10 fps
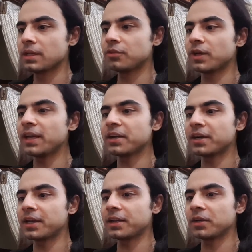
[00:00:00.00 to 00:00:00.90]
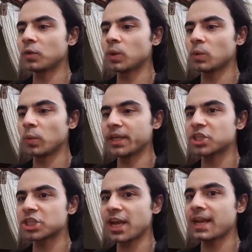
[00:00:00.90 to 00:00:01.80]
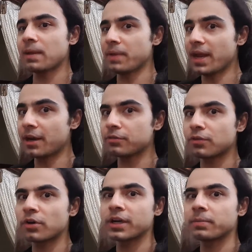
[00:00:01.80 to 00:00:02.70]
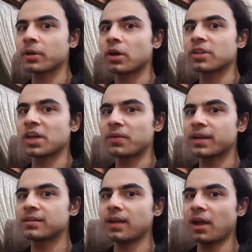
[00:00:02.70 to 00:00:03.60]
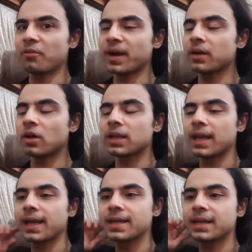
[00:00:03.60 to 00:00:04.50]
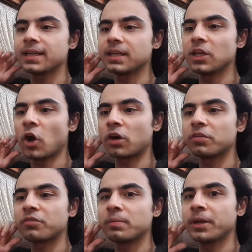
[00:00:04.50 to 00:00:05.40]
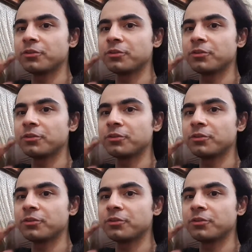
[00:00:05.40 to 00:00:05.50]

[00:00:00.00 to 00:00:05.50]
He's really turning into a witch and i'm here for it because i read i read online that Tini Howard will be